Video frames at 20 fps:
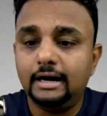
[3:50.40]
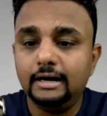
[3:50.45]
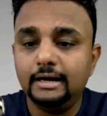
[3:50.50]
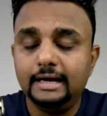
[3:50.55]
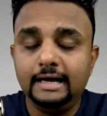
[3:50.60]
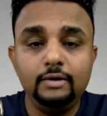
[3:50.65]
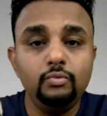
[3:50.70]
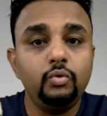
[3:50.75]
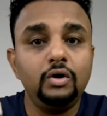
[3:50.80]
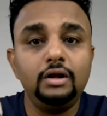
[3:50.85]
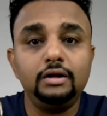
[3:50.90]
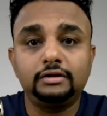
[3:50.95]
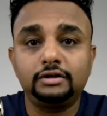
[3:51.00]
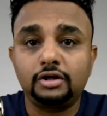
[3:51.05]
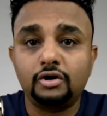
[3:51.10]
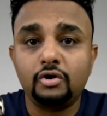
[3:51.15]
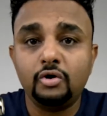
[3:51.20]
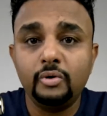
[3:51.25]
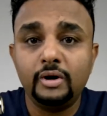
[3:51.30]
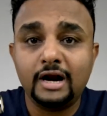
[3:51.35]
it will
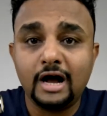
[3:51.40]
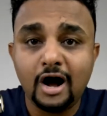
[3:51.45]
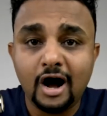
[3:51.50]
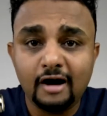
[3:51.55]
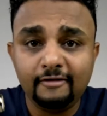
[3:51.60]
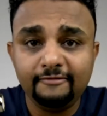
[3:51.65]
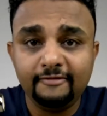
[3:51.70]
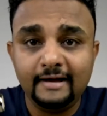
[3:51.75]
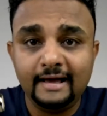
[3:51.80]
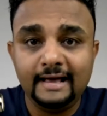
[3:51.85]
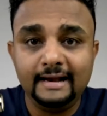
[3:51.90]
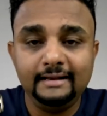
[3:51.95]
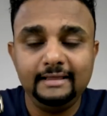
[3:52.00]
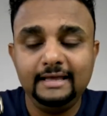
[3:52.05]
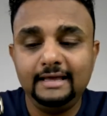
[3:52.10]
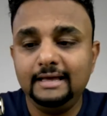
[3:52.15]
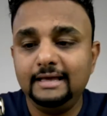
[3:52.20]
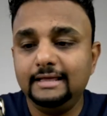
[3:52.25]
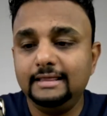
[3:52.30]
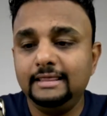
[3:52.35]
throw it off and
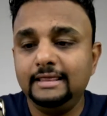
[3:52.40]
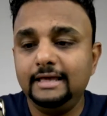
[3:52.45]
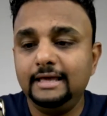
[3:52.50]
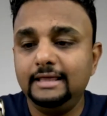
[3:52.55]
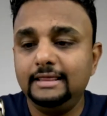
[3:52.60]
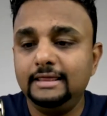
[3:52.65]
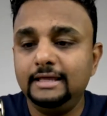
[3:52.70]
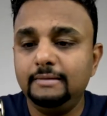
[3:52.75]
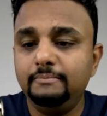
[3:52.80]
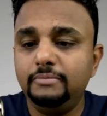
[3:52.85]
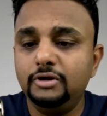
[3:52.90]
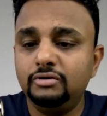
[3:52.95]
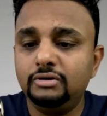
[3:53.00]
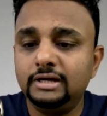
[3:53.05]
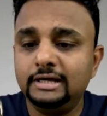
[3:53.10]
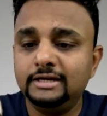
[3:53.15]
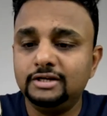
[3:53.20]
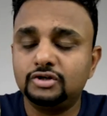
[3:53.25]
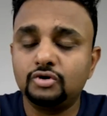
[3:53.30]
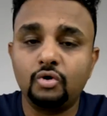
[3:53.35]
the
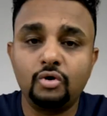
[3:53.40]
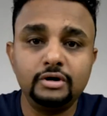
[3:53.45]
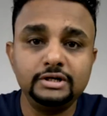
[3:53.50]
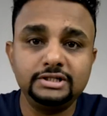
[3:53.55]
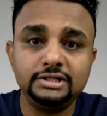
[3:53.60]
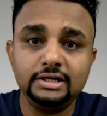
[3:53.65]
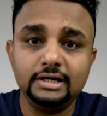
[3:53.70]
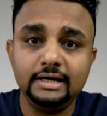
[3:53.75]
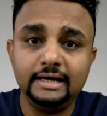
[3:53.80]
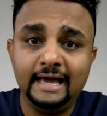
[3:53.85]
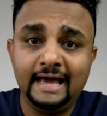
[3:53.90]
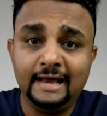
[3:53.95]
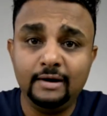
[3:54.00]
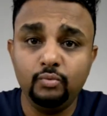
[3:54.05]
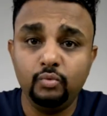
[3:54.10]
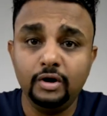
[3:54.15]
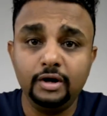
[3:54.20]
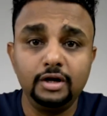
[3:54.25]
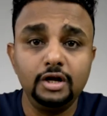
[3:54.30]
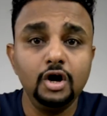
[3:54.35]
butane torch head
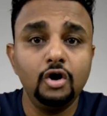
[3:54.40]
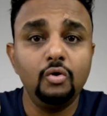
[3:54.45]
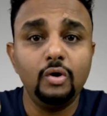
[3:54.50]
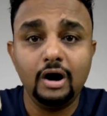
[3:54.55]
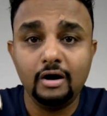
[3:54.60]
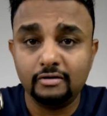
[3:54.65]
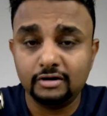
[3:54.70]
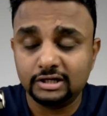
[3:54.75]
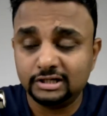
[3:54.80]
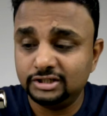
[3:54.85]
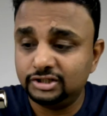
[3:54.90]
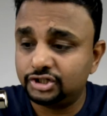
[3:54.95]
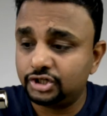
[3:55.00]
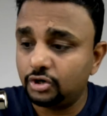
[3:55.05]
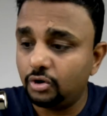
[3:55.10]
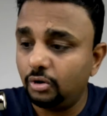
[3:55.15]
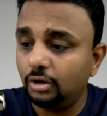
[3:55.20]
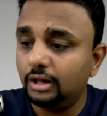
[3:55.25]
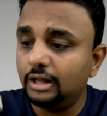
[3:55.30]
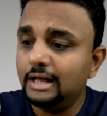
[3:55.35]
would go out of
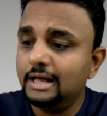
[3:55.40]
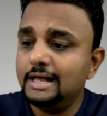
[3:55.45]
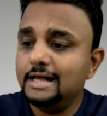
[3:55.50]
control.